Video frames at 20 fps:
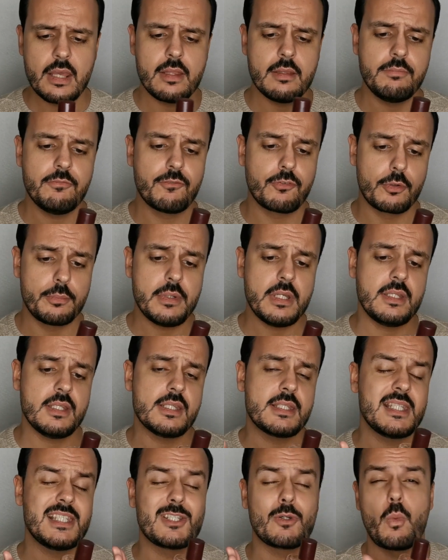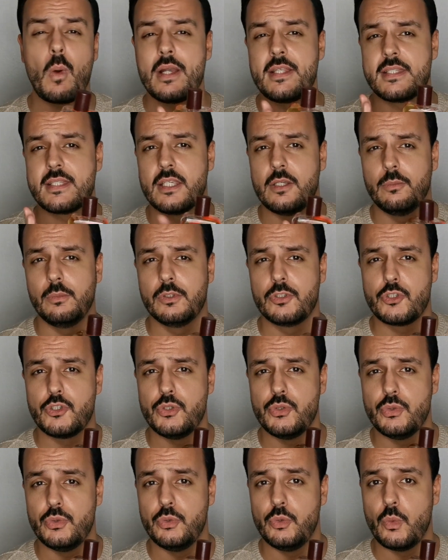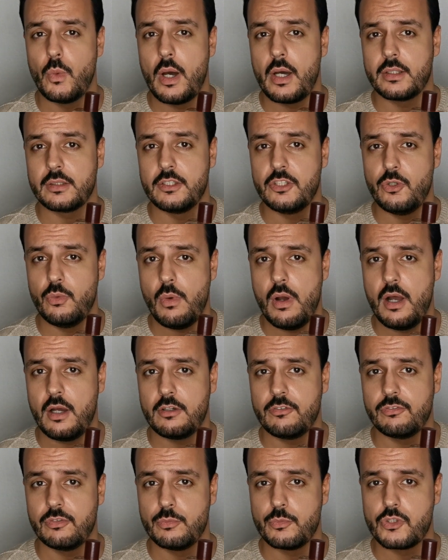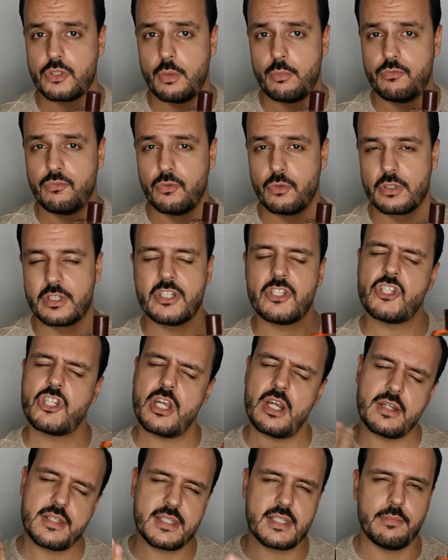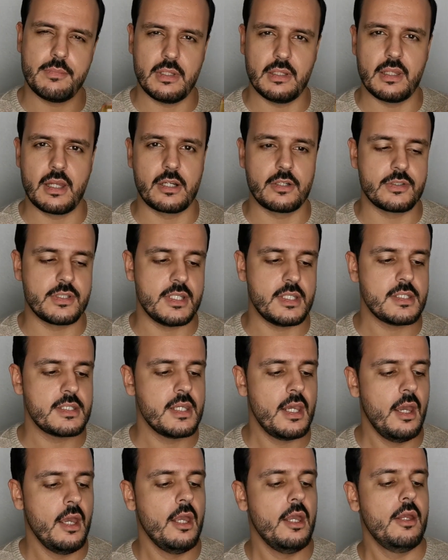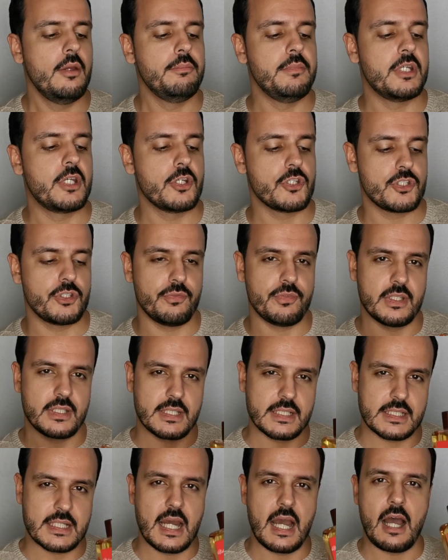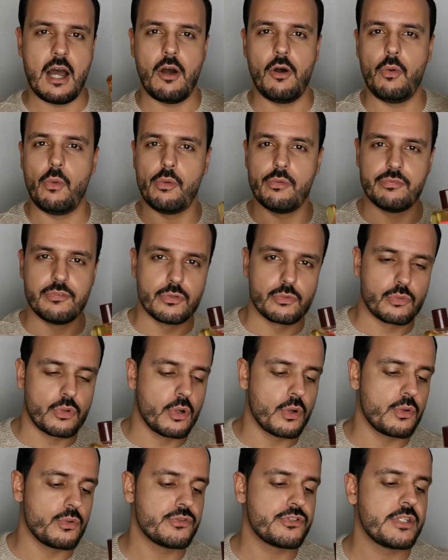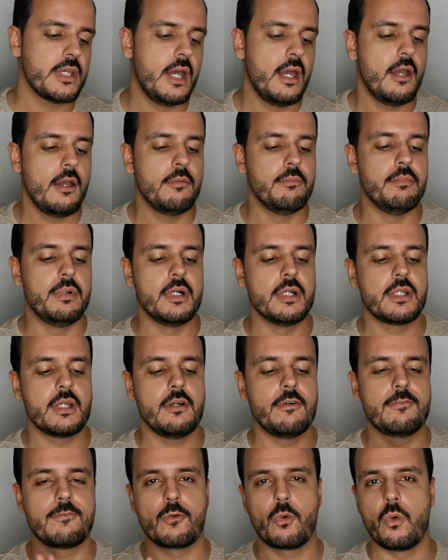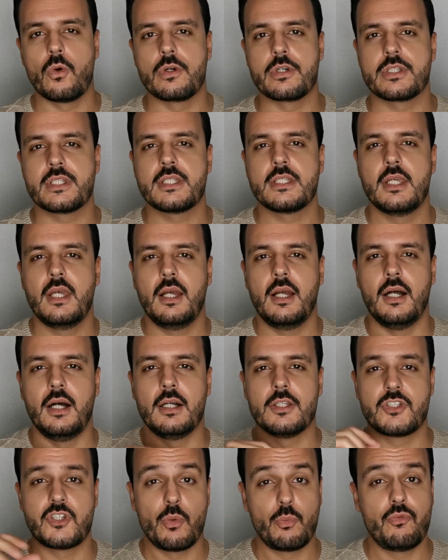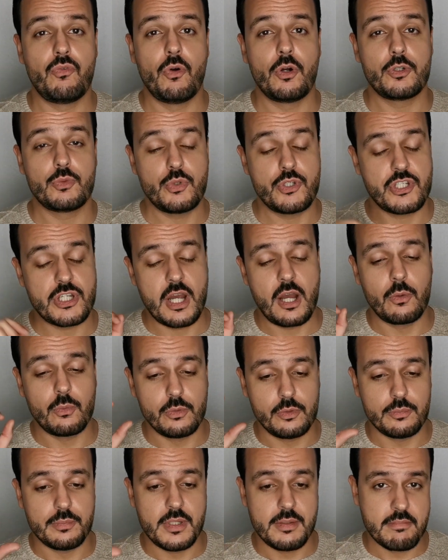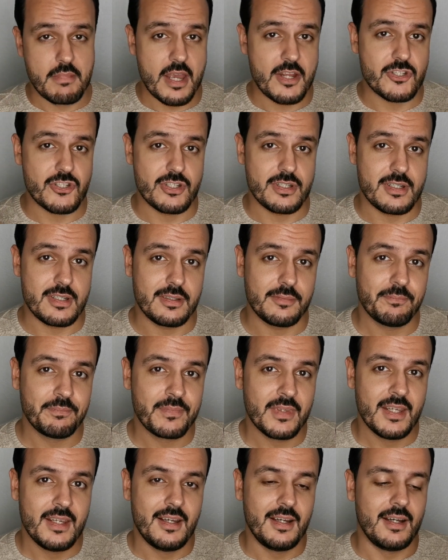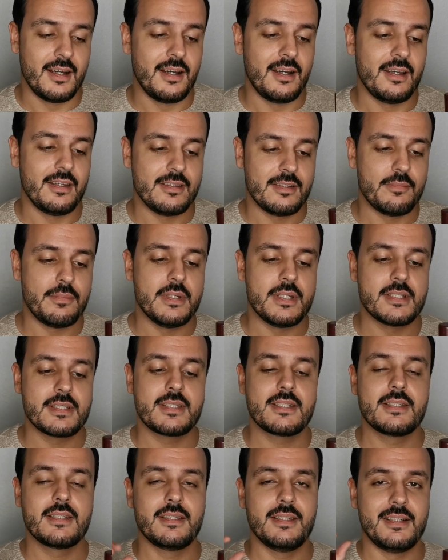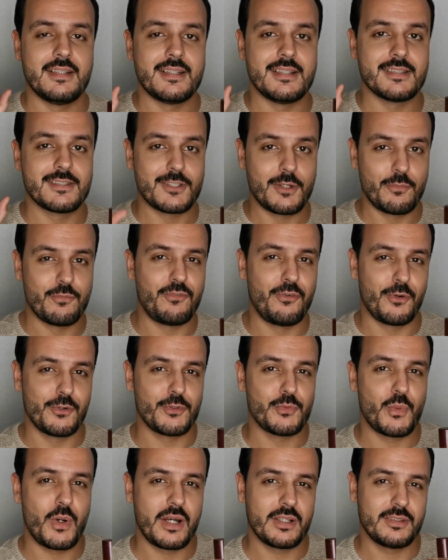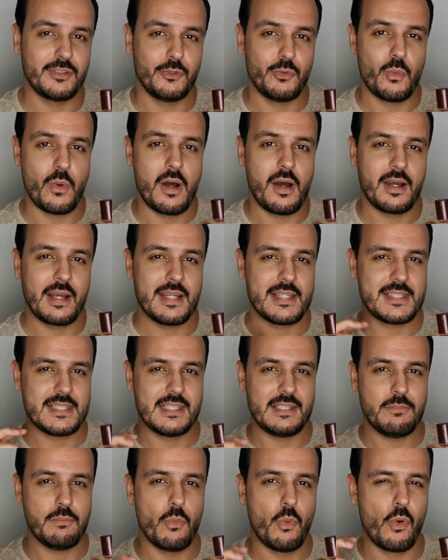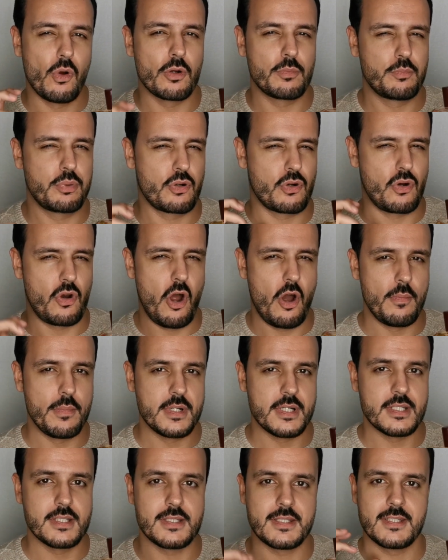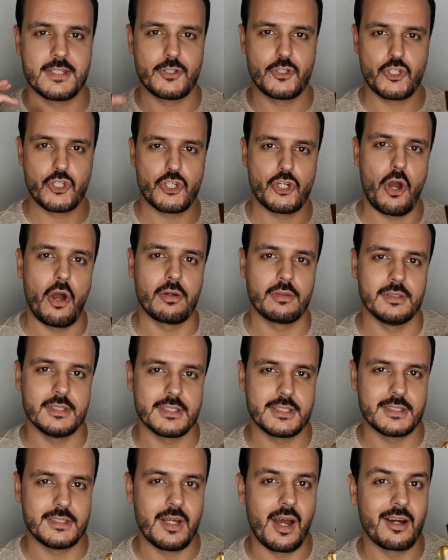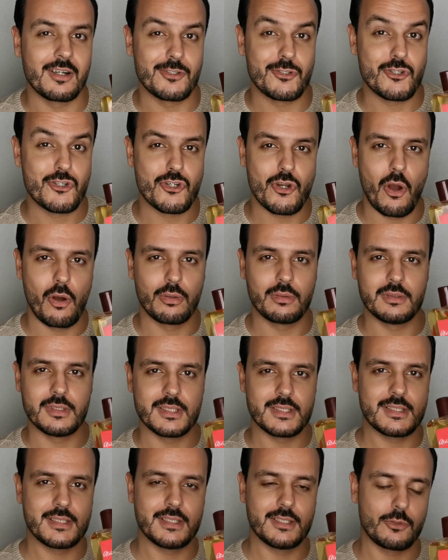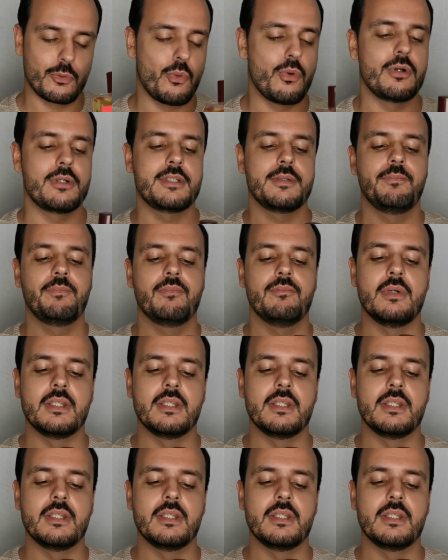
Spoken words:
And for me, this is quite similar to Noir de Noir from Tom Ford. It shares similarities because of the cacao, of the rose, but of course, Tom Ford, which I will be mentioning in a bit, Tom Ford Noir de Noir has a more prominent chocolate, dark chocolate accord.